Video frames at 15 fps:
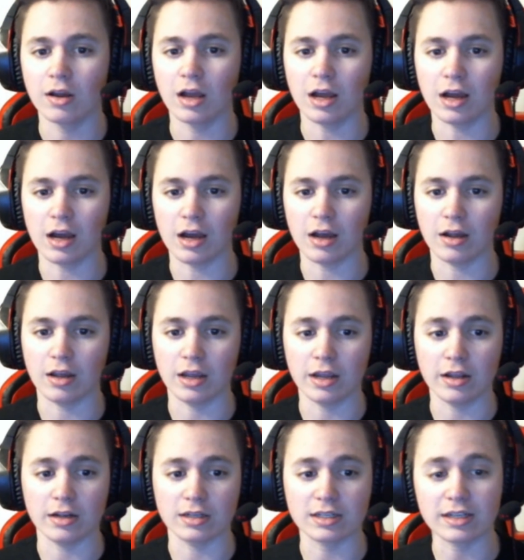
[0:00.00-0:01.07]
uh,
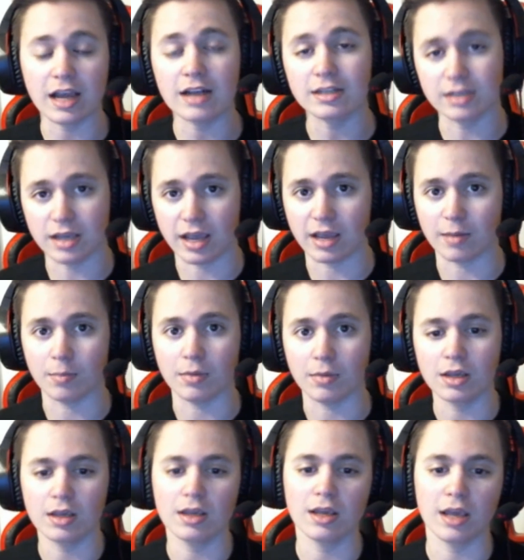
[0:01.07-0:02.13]
in Scott's game,
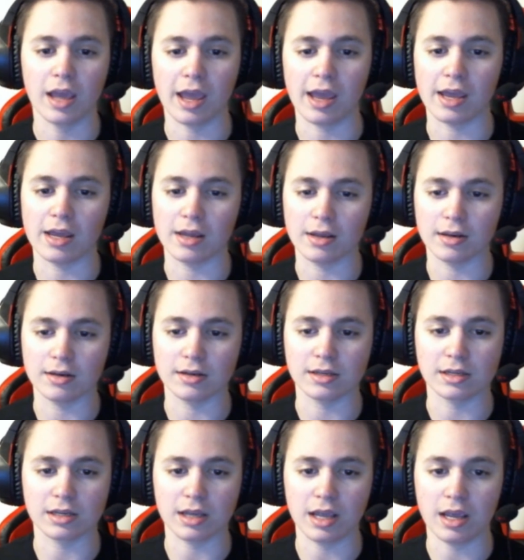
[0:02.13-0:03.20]
and
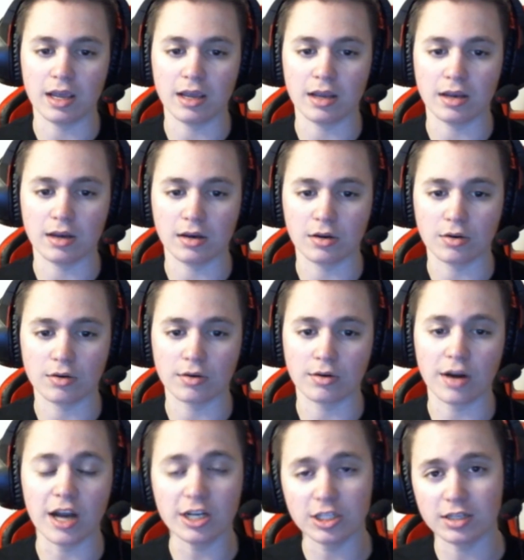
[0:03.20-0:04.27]
in
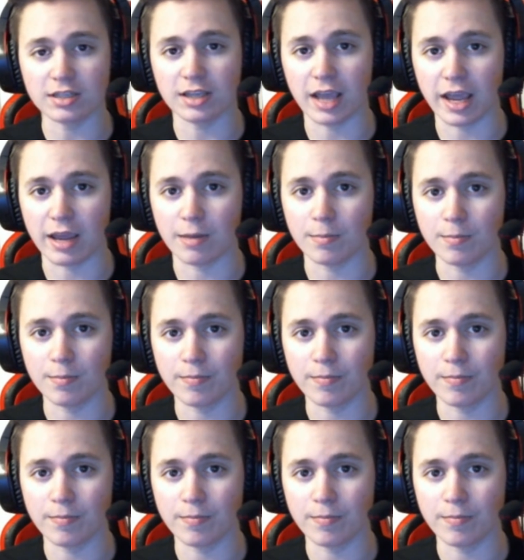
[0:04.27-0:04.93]
Crash's game,